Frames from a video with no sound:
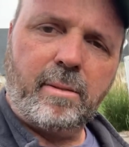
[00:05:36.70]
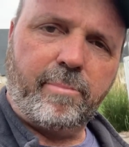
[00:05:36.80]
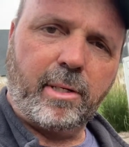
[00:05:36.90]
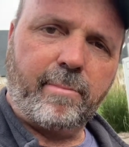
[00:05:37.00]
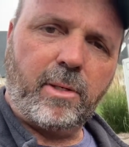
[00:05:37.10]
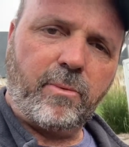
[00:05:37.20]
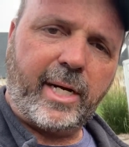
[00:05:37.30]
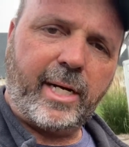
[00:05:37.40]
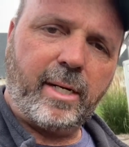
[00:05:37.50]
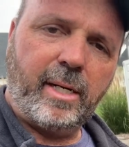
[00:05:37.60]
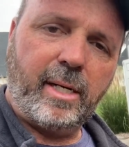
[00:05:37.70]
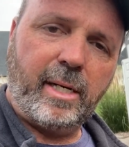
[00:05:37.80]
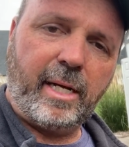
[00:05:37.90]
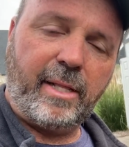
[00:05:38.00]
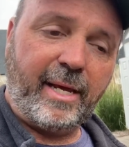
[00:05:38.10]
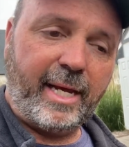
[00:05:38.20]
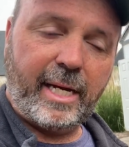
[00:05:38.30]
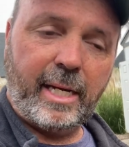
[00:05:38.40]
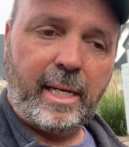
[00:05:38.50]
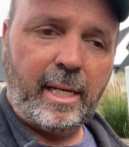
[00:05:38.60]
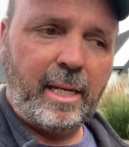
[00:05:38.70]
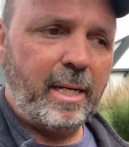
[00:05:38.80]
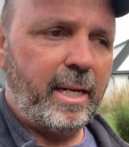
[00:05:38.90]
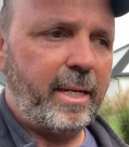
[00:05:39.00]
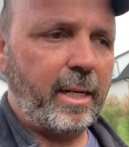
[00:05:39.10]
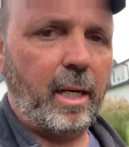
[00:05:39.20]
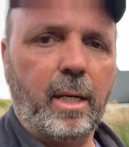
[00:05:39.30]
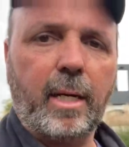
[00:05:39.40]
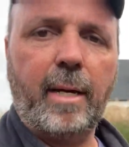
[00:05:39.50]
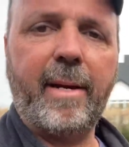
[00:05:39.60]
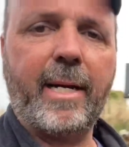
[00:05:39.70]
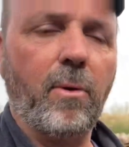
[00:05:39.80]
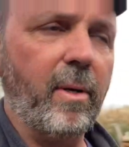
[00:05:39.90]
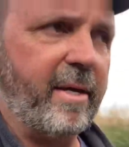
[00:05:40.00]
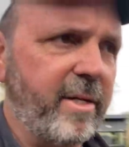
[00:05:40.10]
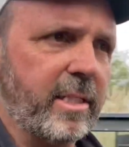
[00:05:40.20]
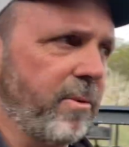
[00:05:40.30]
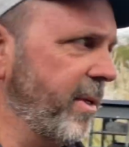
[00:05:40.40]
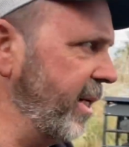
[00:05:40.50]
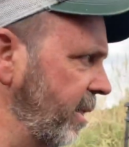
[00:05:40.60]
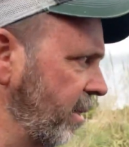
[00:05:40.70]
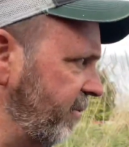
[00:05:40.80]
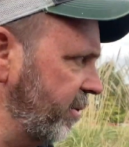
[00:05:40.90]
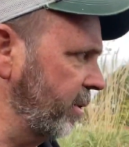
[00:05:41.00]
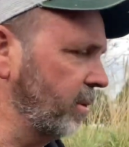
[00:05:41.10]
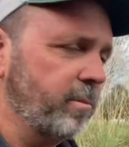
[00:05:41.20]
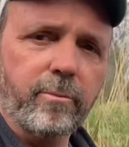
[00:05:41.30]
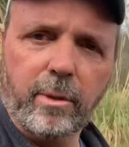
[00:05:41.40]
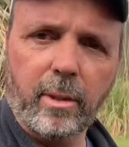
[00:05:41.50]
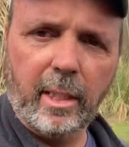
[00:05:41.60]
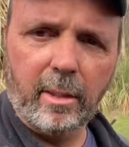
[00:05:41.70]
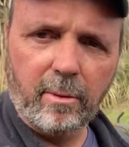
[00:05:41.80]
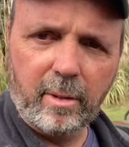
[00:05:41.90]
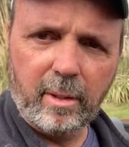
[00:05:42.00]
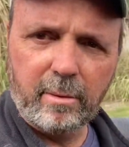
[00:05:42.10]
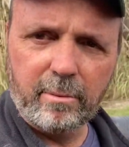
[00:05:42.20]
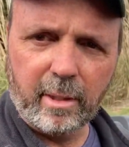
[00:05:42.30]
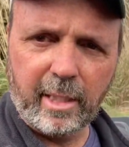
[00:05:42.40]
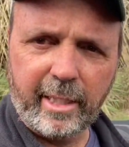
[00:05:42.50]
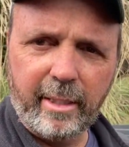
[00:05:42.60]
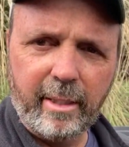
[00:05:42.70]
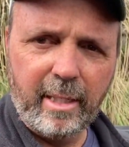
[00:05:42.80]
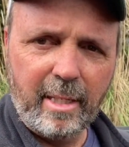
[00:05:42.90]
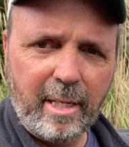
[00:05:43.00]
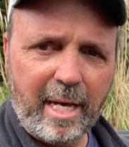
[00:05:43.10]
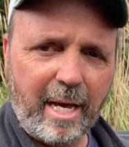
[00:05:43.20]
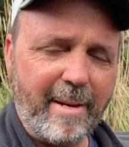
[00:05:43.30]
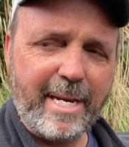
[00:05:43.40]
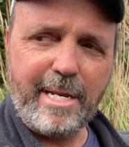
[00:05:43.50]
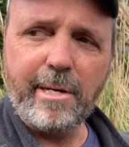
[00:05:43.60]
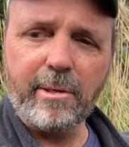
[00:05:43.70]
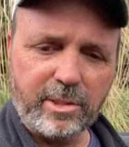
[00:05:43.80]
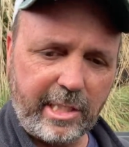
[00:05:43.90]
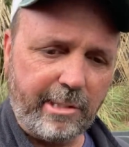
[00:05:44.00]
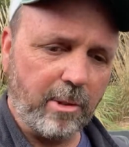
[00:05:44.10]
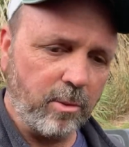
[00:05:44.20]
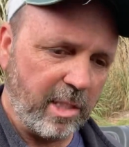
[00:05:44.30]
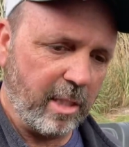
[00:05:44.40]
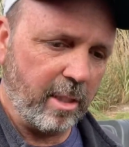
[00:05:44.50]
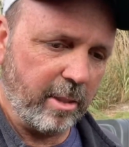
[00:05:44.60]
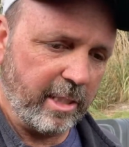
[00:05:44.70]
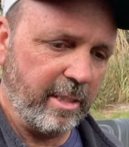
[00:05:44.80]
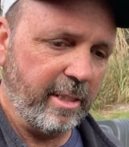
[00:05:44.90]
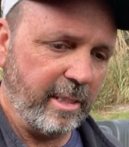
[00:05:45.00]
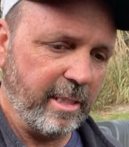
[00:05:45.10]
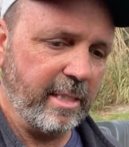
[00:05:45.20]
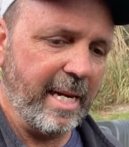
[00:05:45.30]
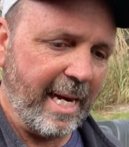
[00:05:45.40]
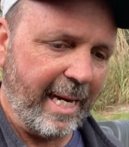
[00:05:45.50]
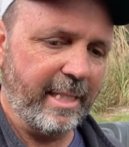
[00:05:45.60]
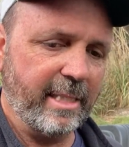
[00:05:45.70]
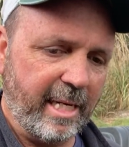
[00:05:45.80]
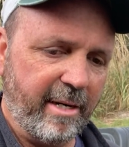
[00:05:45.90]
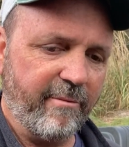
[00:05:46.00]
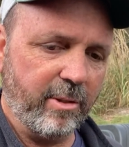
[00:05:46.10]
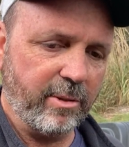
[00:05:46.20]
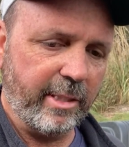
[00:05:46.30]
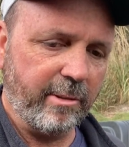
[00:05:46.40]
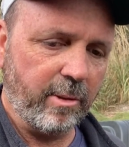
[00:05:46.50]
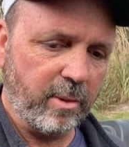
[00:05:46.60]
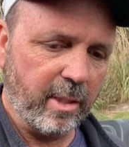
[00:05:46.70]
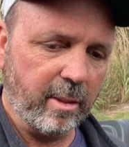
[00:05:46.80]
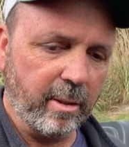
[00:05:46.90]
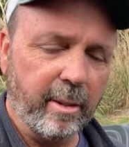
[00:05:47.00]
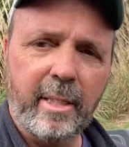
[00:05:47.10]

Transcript: put them on there, and then, now look, I'm not gonna leave this on there for real long, right? I mean, you know, a zero turn, this is not designed for a zero turn,